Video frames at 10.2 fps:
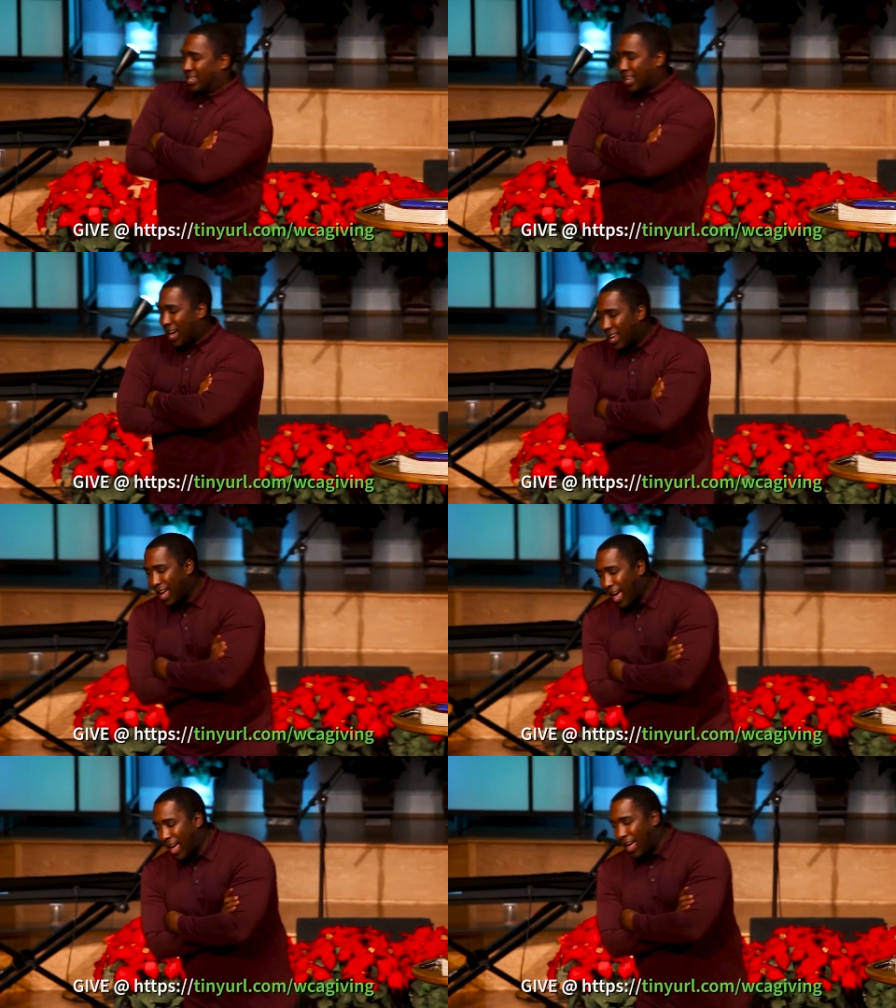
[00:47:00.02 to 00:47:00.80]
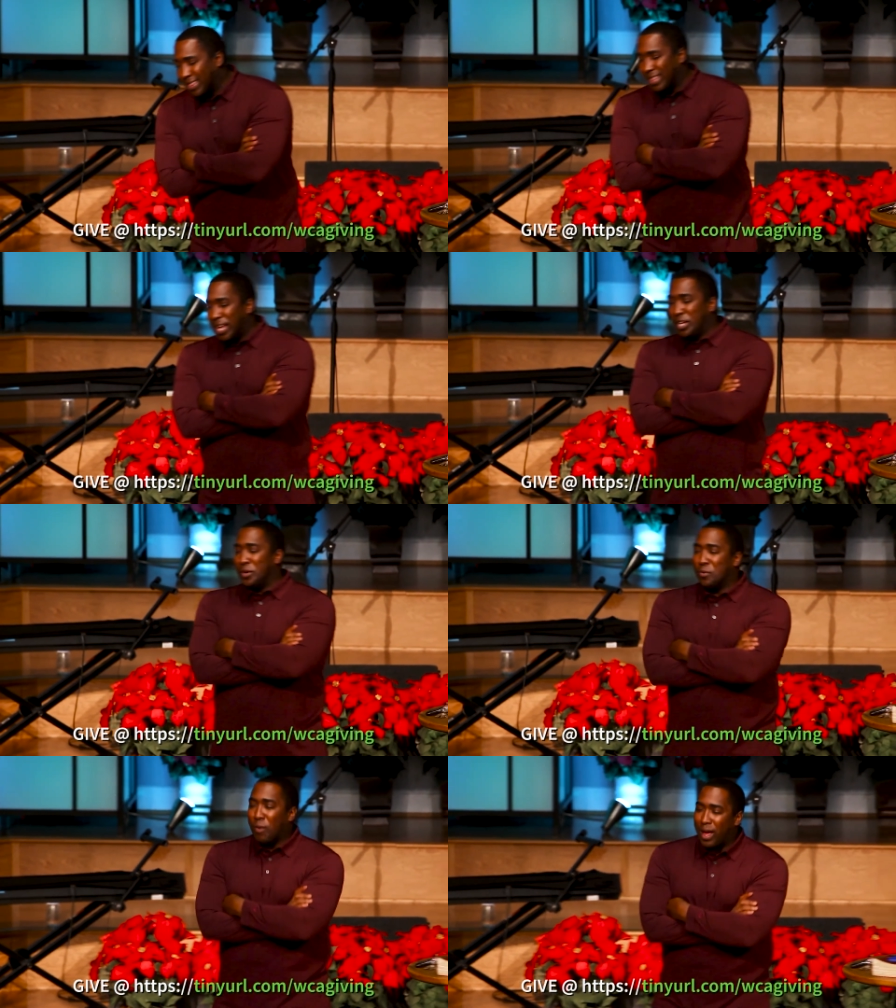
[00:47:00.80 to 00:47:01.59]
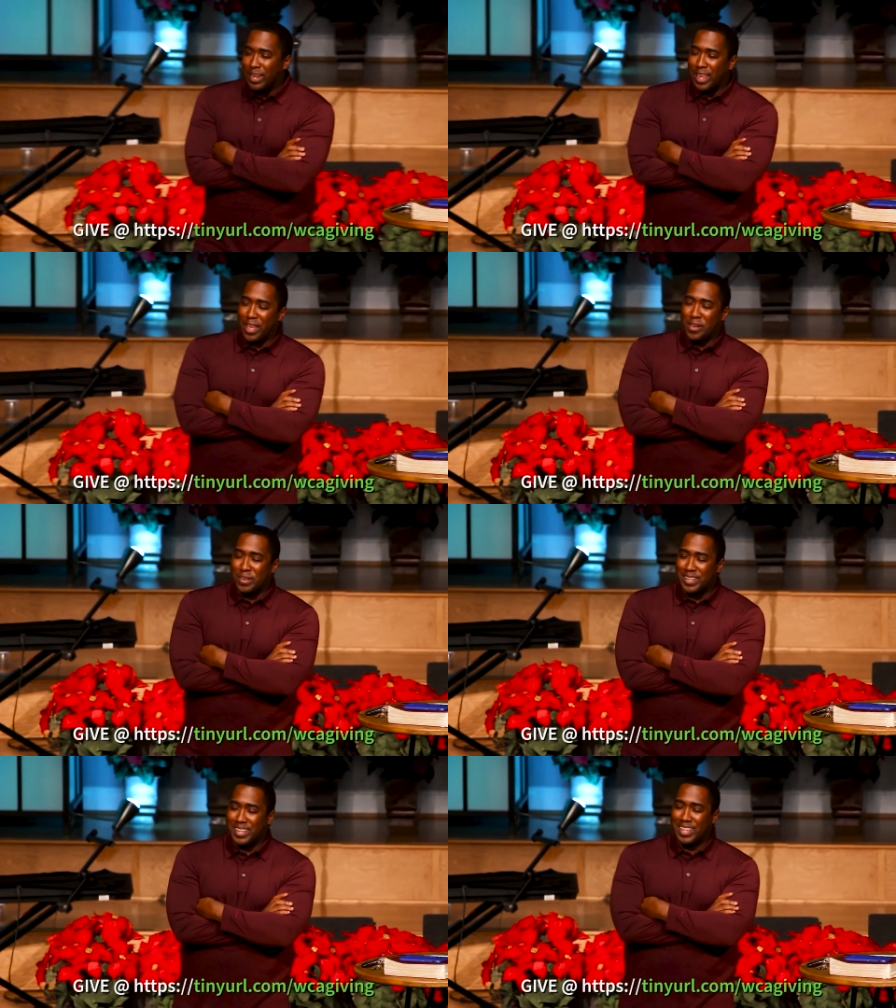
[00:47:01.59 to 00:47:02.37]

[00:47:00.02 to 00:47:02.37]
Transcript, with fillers: God, I, I thank you right now